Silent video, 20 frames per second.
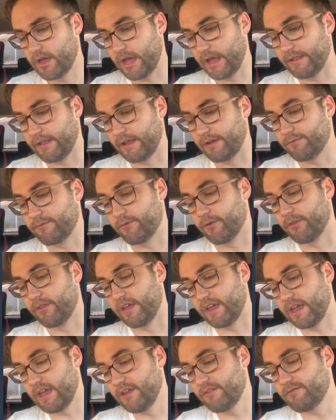And then for
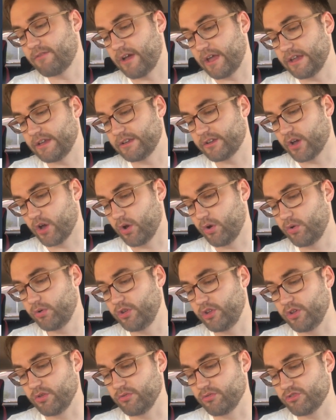the invite
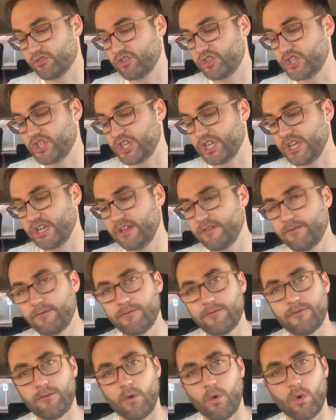code, use G
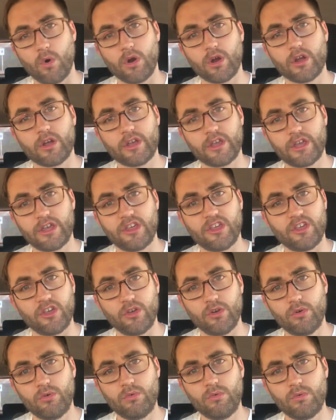four
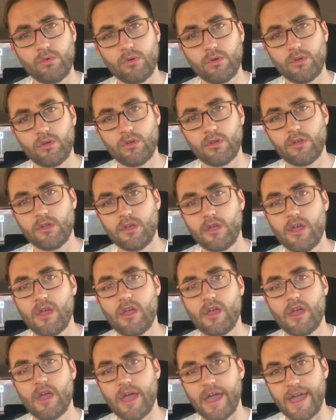Q
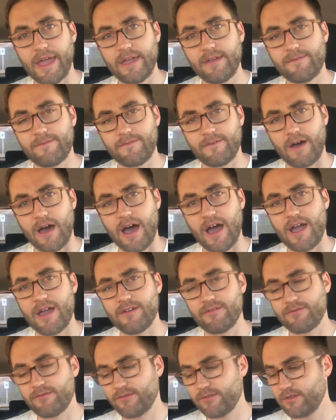A
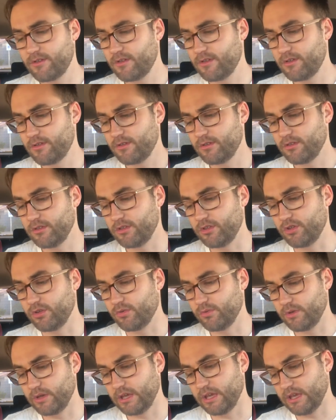five
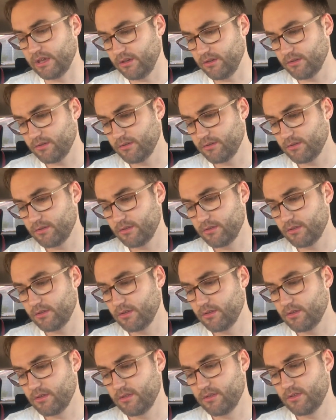U E.
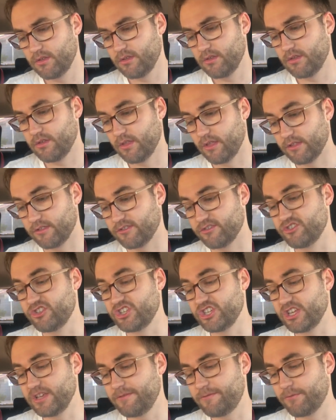That's
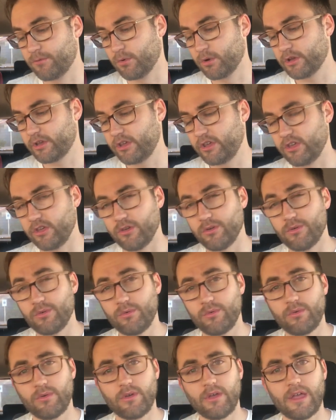G four
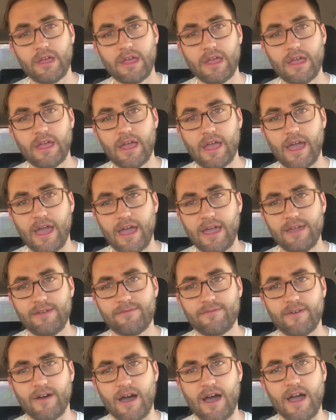Q
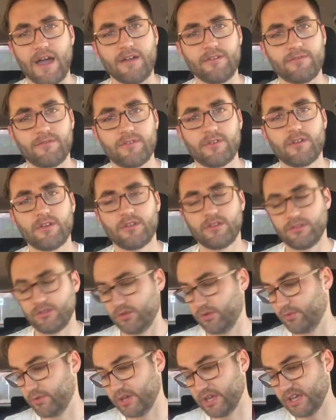A five
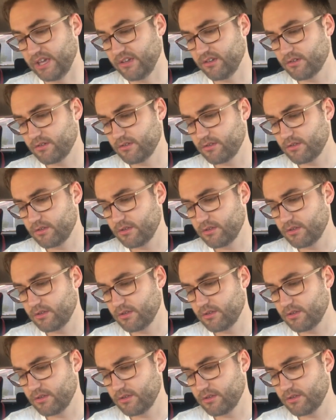U E.